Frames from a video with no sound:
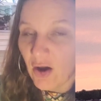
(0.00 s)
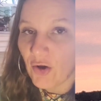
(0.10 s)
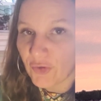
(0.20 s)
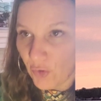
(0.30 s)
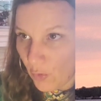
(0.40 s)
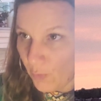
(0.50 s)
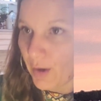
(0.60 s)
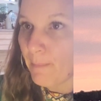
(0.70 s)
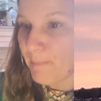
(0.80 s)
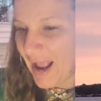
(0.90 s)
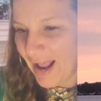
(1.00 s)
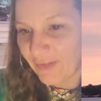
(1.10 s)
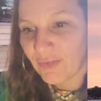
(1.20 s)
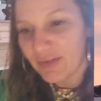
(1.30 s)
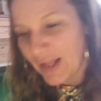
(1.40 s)
on your own
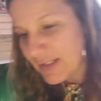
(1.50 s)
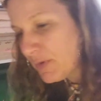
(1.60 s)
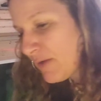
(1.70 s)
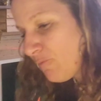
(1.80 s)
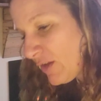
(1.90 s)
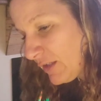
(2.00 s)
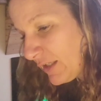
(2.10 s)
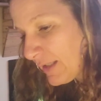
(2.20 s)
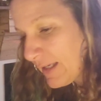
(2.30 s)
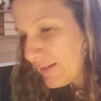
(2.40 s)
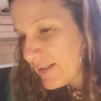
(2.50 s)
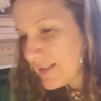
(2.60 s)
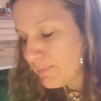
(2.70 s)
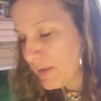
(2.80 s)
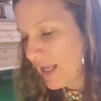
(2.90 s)
path. That's what I'm feeling. Like, this
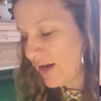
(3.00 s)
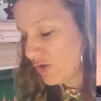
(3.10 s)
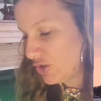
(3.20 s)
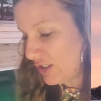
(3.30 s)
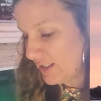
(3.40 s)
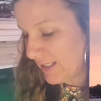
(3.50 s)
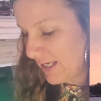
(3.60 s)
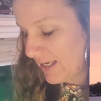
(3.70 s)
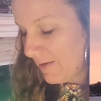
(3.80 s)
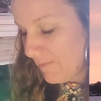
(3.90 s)
has been the energy. It's like